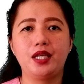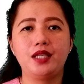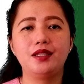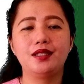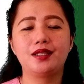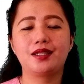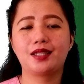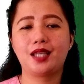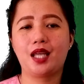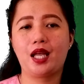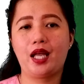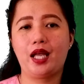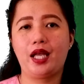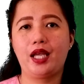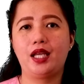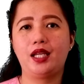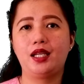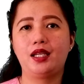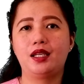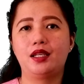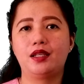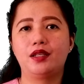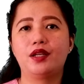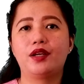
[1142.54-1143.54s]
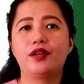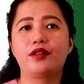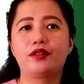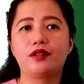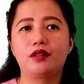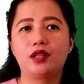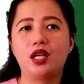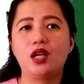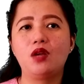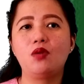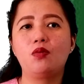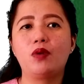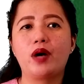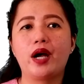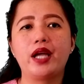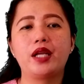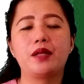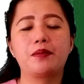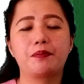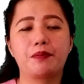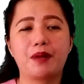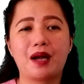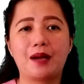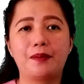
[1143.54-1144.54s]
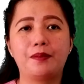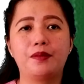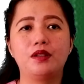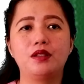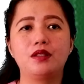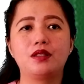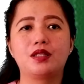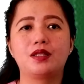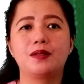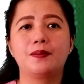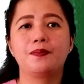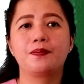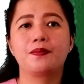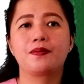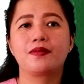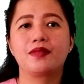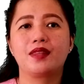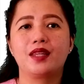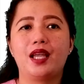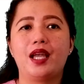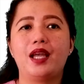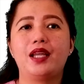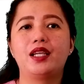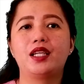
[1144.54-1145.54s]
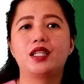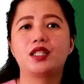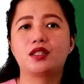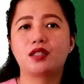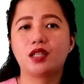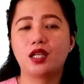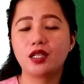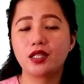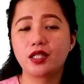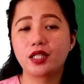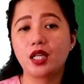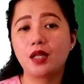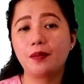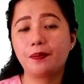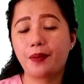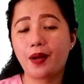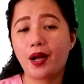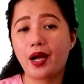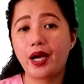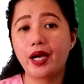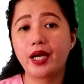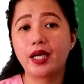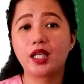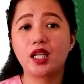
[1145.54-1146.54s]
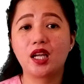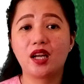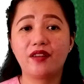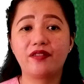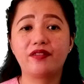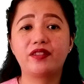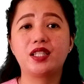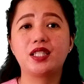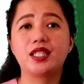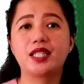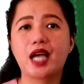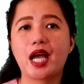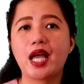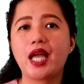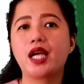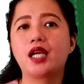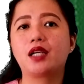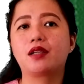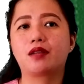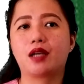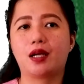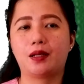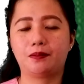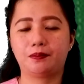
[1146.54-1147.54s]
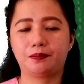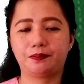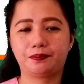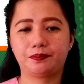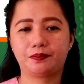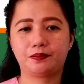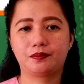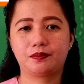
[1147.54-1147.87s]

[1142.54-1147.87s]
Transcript: inside the 3 white bubbles and the central part of the diagram.